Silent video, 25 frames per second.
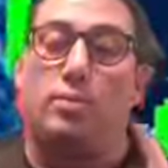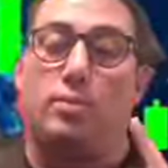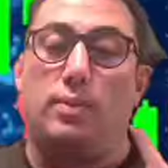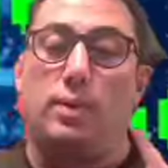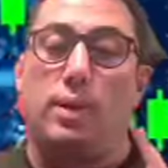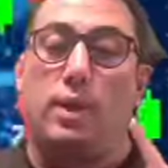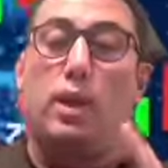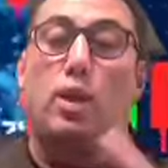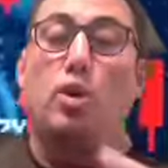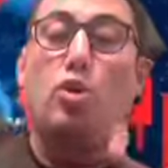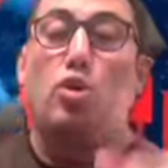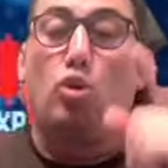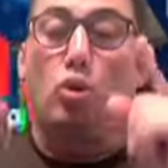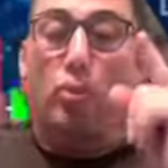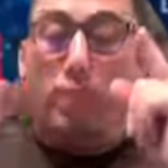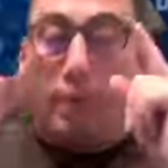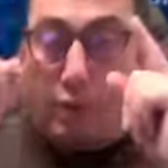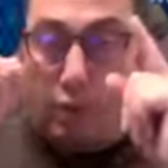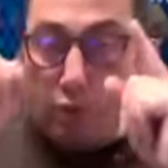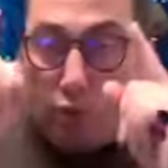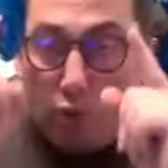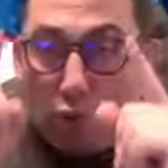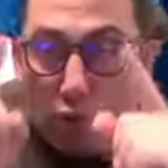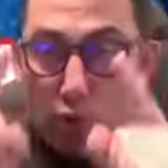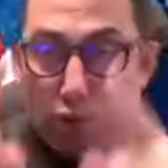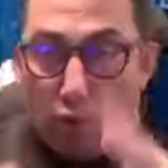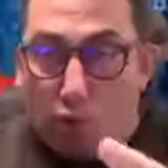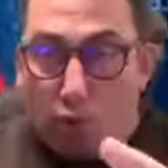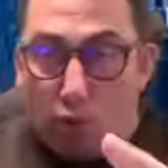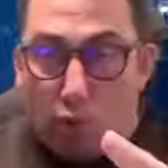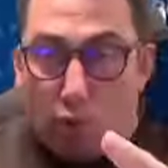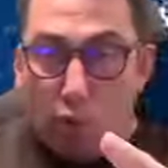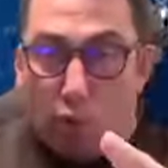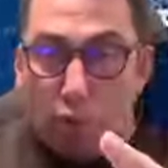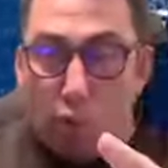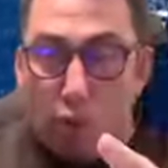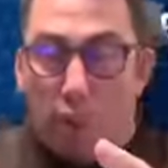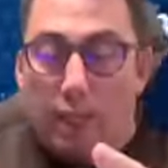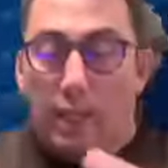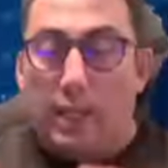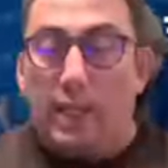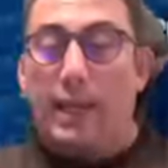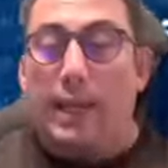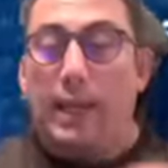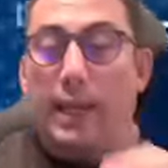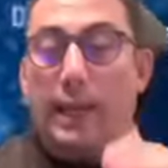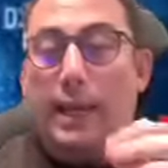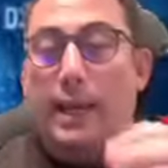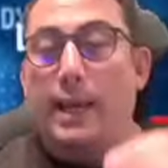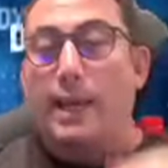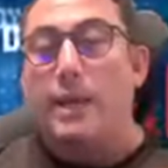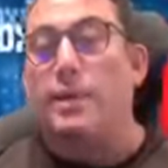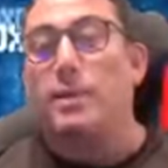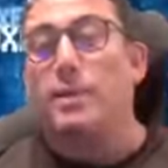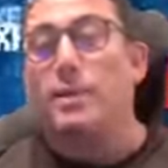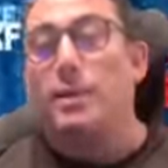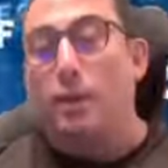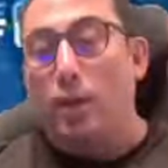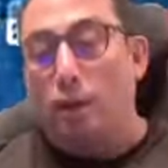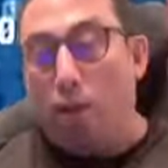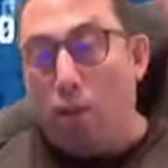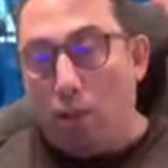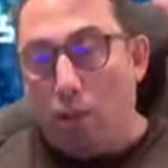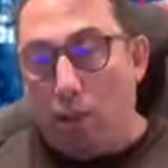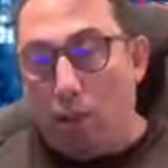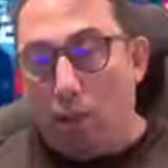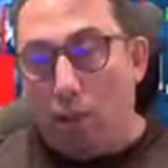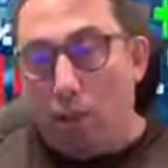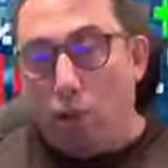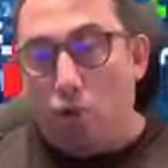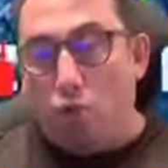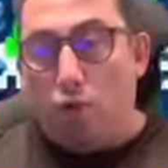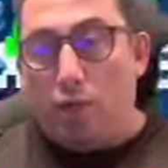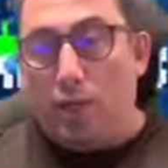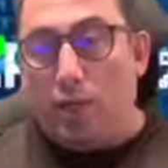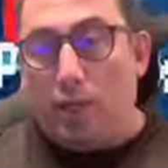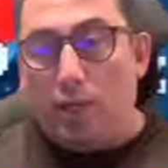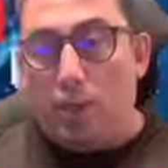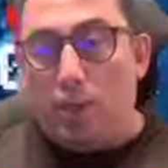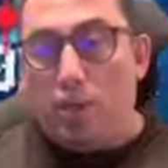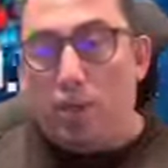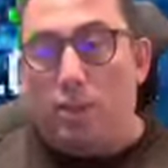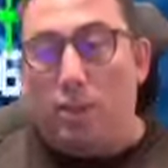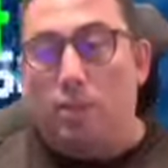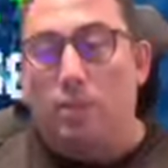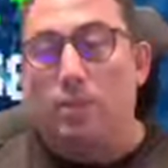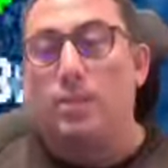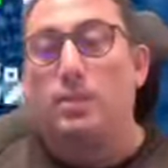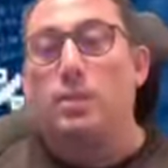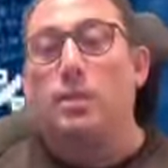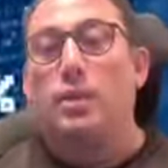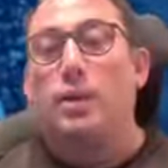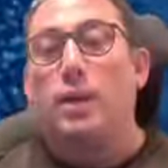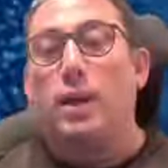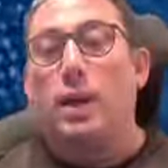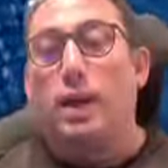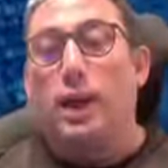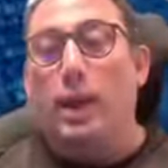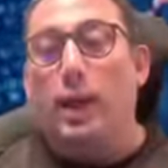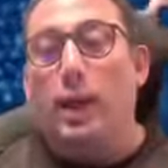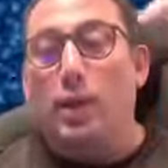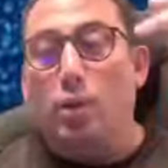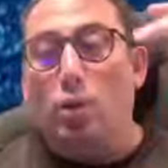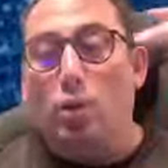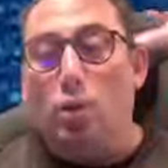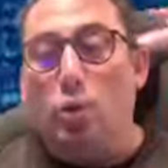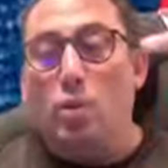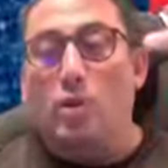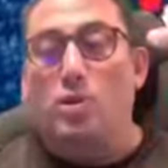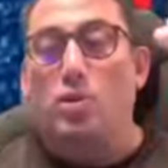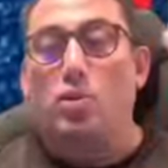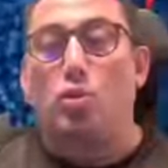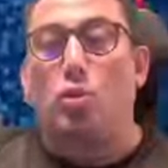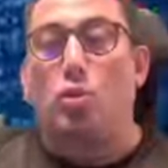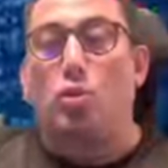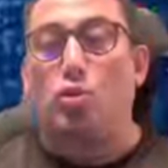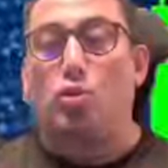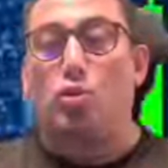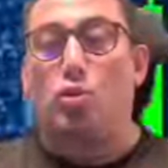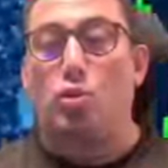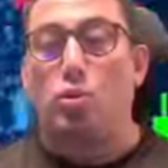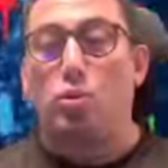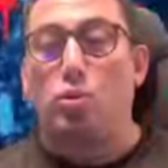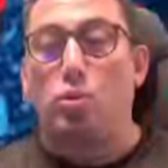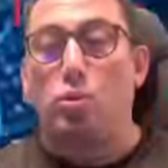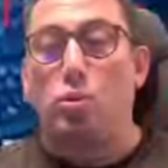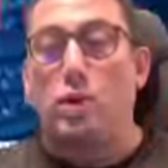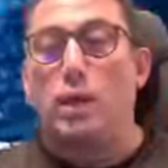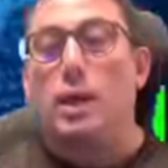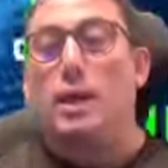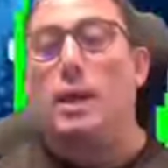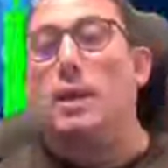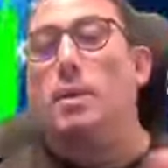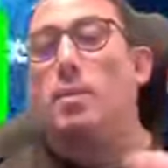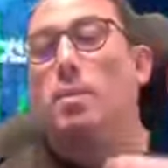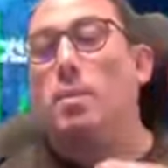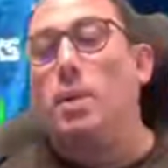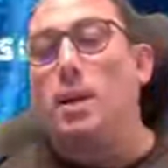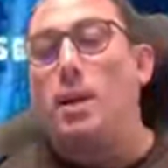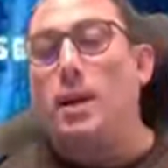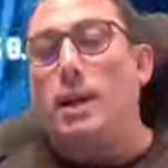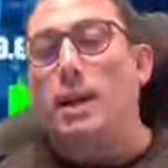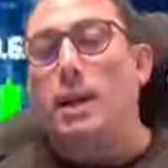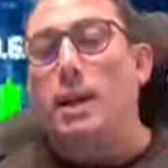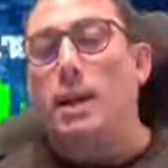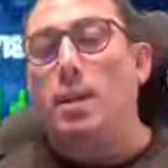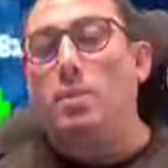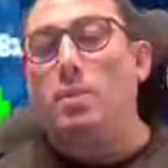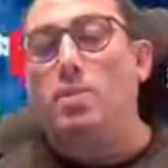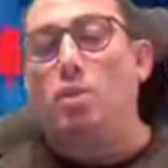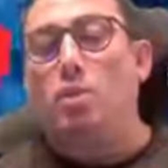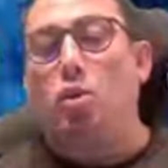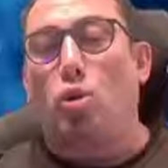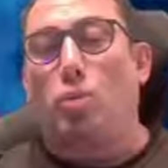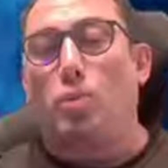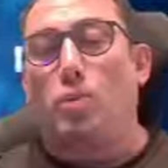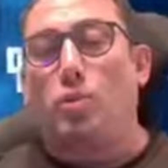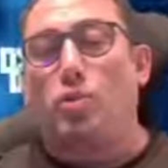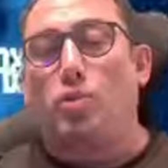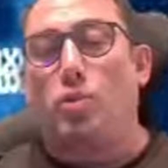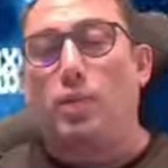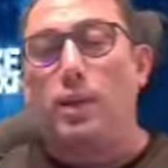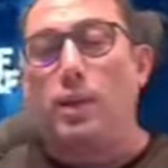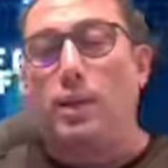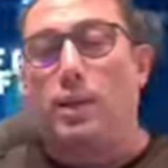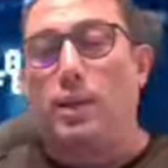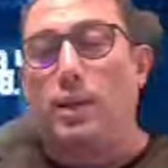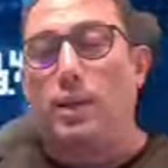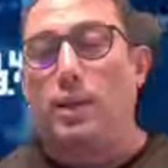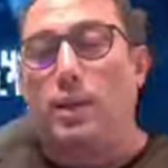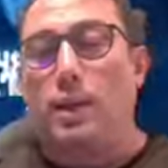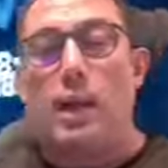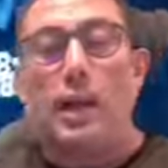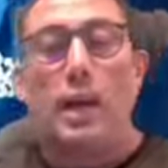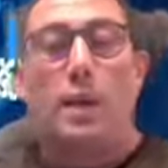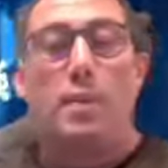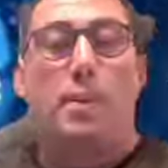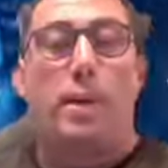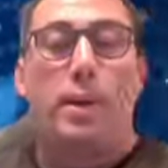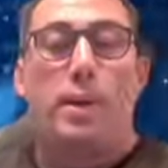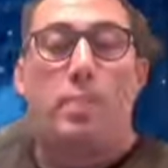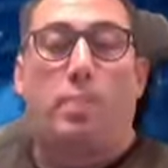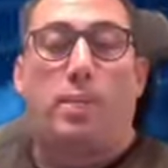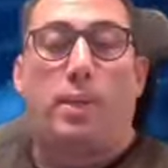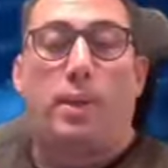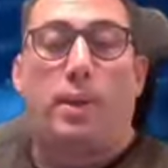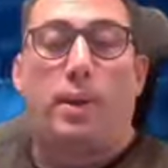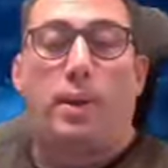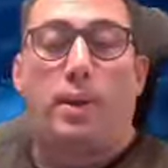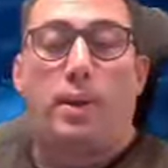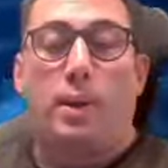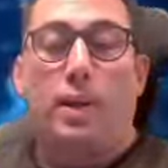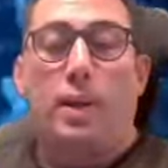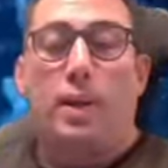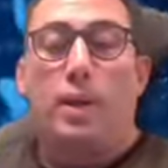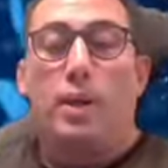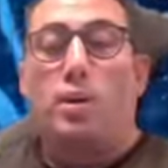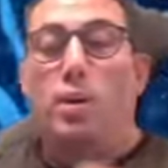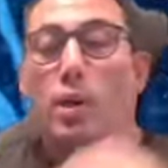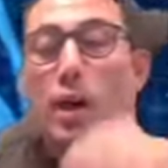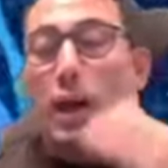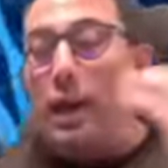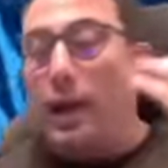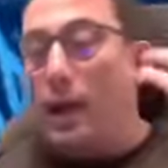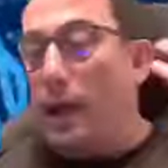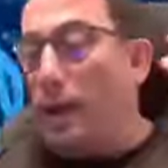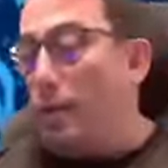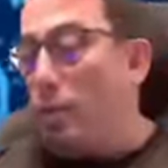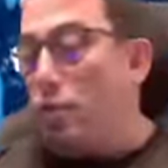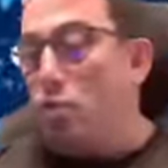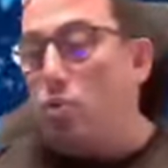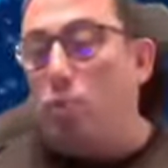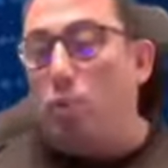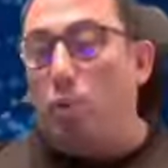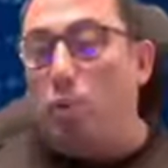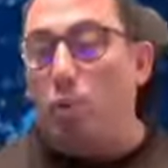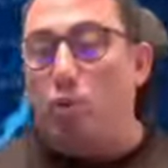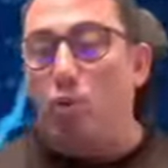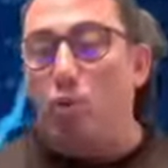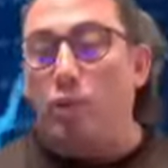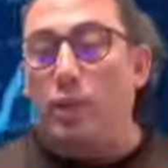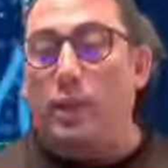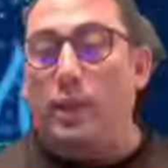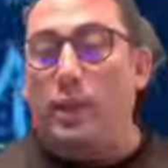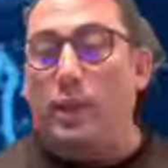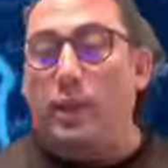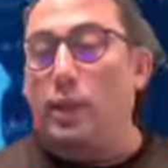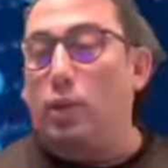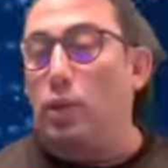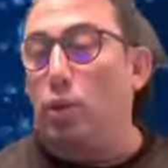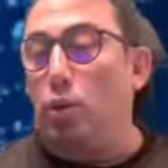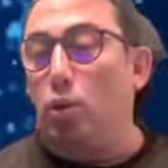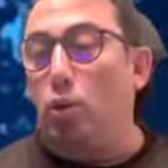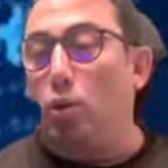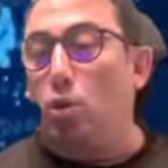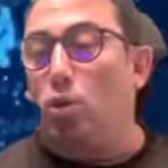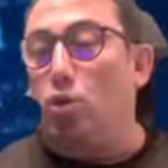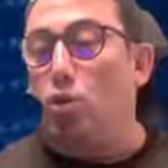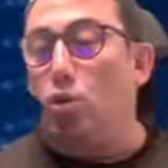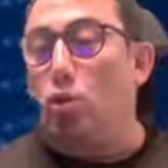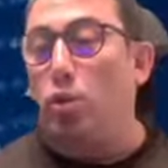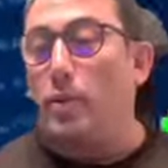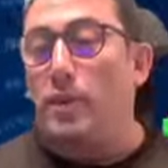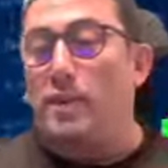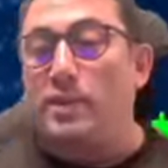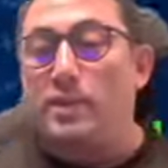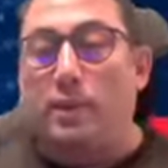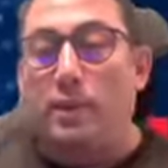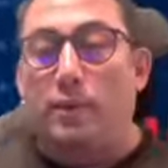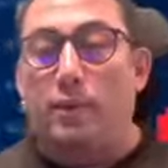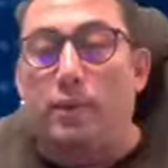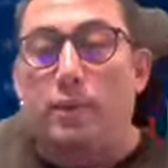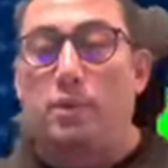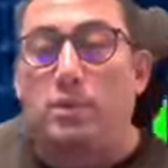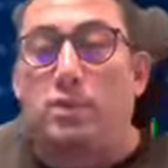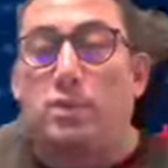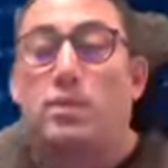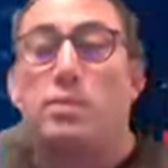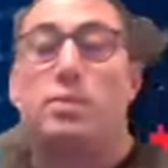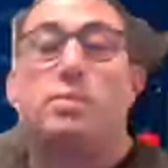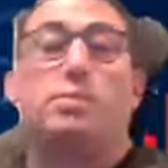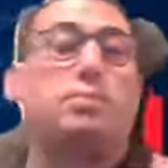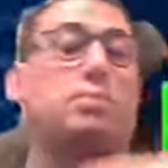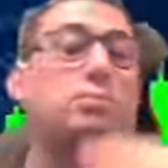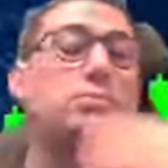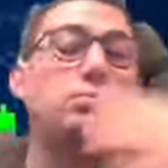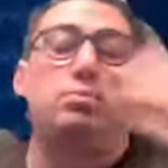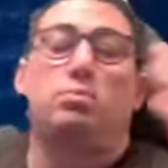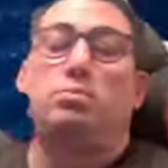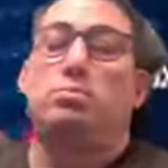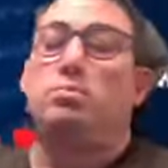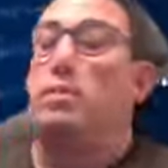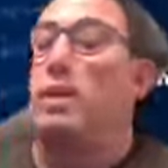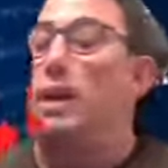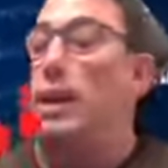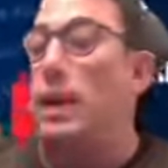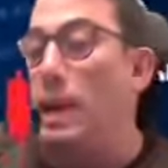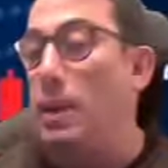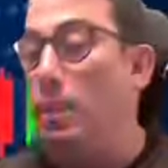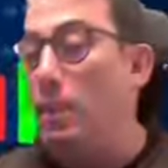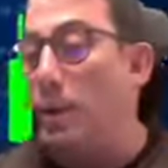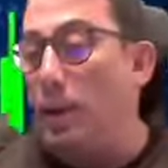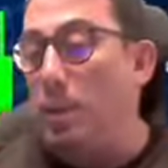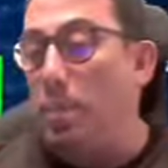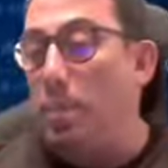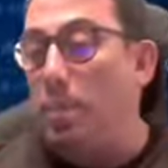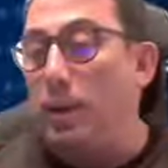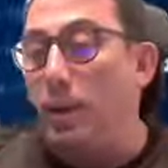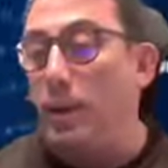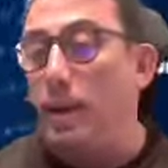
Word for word: You must control. Again, education and always control. My game is copy trading. I am happy. I have a sport trading in the long term as an investor. I am happy